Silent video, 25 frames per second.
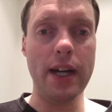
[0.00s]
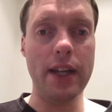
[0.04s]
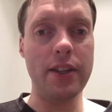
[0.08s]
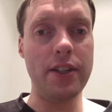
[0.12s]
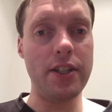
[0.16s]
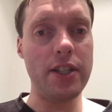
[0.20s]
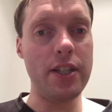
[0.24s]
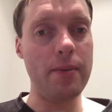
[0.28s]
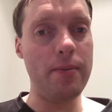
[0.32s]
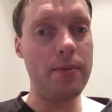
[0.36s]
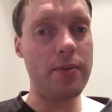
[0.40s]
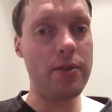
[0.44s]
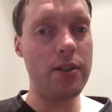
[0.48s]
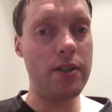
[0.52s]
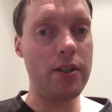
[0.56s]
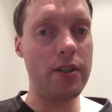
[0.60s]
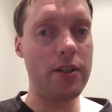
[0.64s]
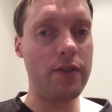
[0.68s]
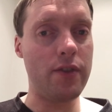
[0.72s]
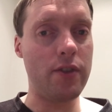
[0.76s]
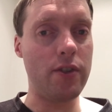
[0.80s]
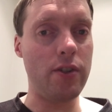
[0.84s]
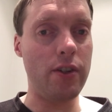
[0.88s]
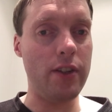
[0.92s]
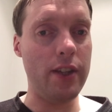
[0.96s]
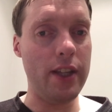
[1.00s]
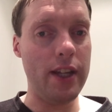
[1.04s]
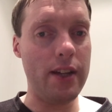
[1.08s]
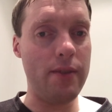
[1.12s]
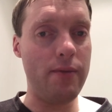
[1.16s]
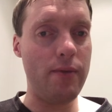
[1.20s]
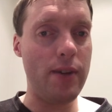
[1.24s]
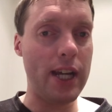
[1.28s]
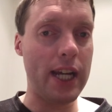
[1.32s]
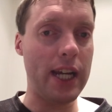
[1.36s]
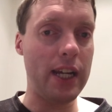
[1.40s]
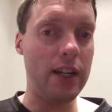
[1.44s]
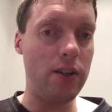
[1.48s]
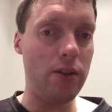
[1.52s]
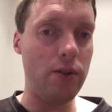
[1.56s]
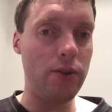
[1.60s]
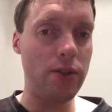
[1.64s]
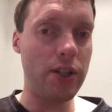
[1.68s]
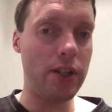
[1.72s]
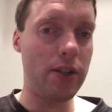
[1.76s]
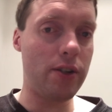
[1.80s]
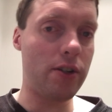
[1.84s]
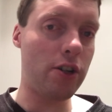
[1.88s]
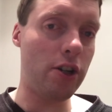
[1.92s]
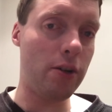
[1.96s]
and The Simpsons have got their regular
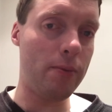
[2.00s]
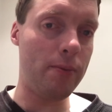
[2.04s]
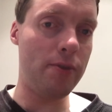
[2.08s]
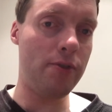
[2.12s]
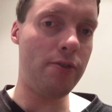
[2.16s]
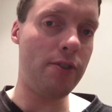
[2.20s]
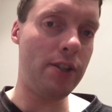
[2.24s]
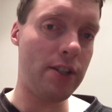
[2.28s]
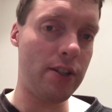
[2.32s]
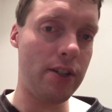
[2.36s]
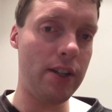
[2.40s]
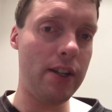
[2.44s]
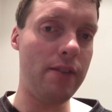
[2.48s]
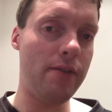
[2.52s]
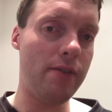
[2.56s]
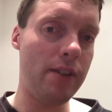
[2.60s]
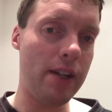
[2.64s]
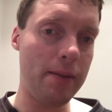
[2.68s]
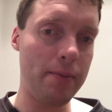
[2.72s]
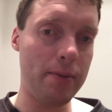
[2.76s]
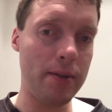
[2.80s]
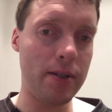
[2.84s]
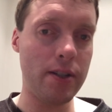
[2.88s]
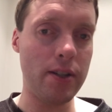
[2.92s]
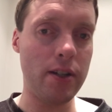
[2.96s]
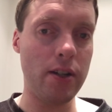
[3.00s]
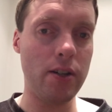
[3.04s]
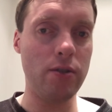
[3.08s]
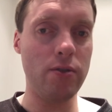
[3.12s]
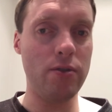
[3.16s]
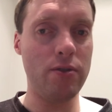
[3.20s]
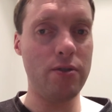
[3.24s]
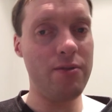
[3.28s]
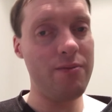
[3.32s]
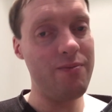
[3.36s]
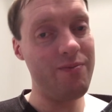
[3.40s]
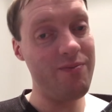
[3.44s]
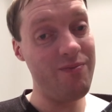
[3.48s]
audio commentaries on every episode,